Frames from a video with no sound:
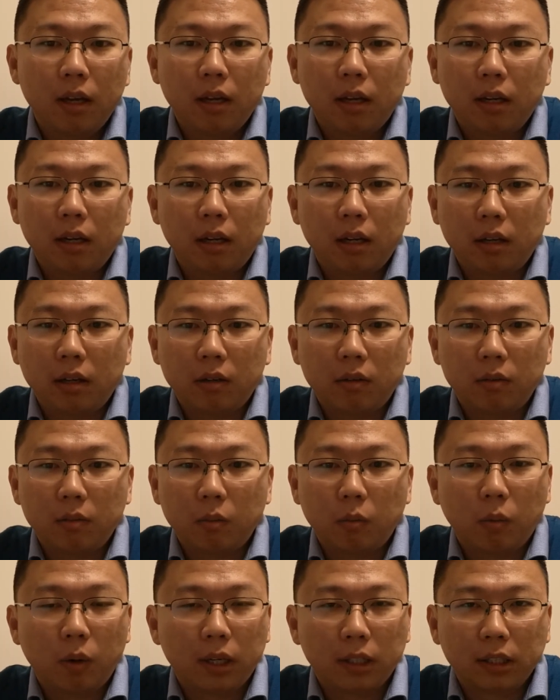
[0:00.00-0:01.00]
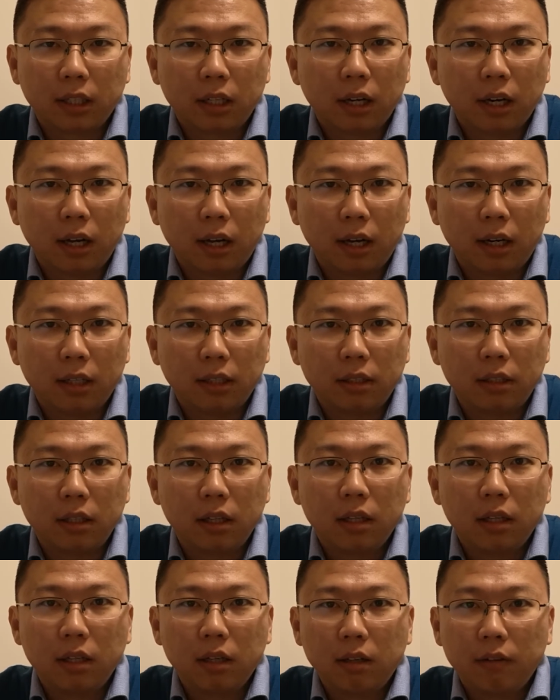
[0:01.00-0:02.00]
one client
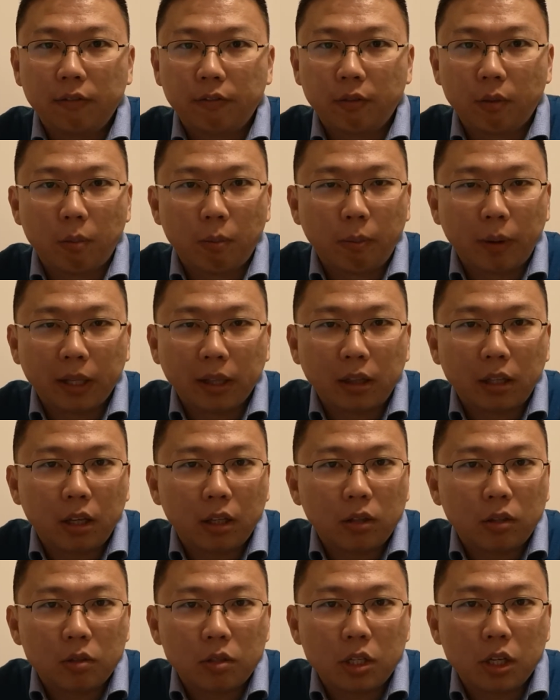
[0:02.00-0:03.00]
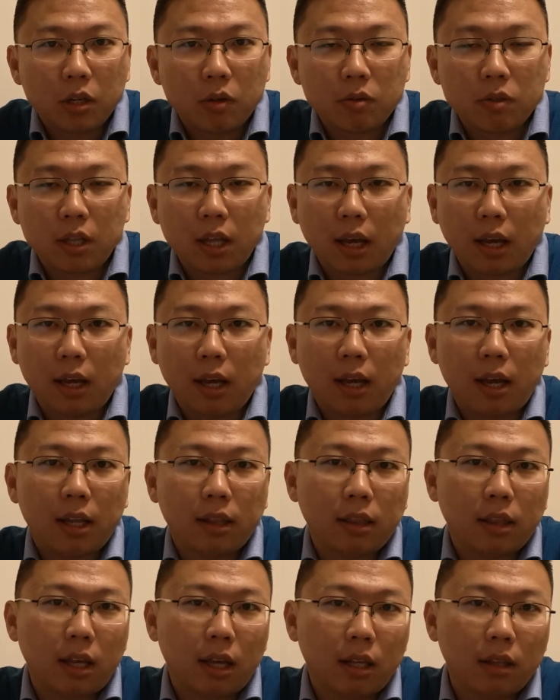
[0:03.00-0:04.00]
from Monday to Tuesday,
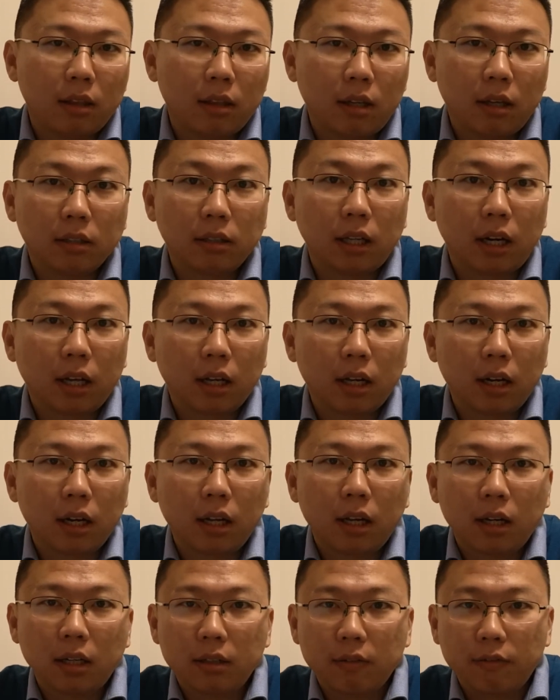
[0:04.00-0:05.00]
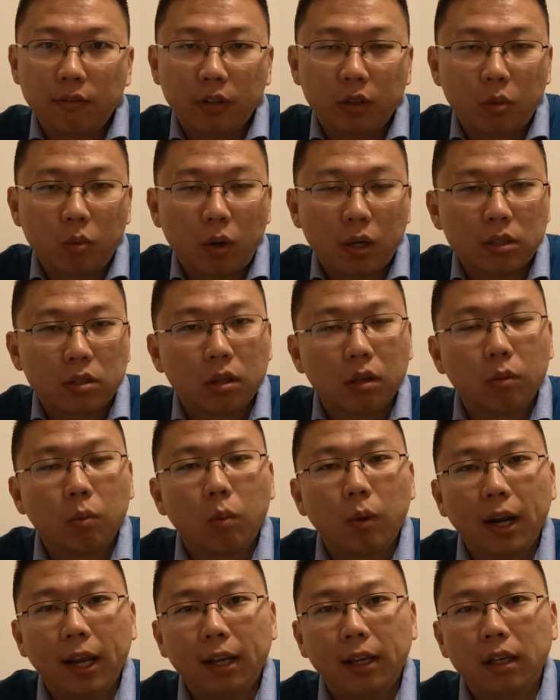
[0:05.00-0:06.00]
and then another client for the rest of the
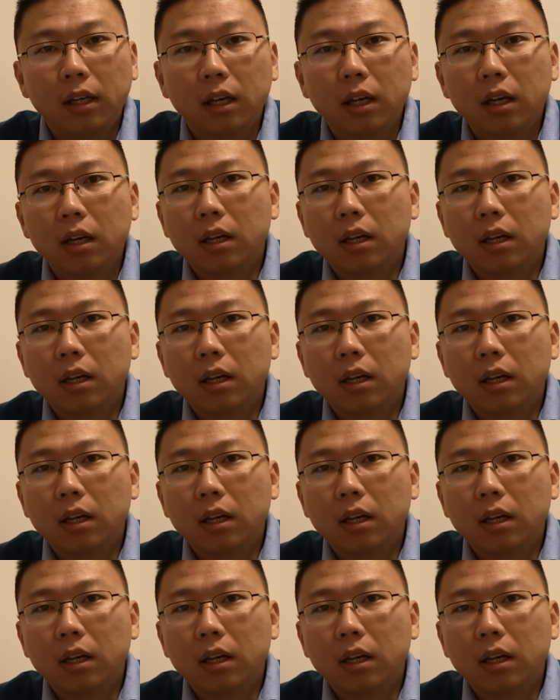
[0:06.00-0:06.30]
week.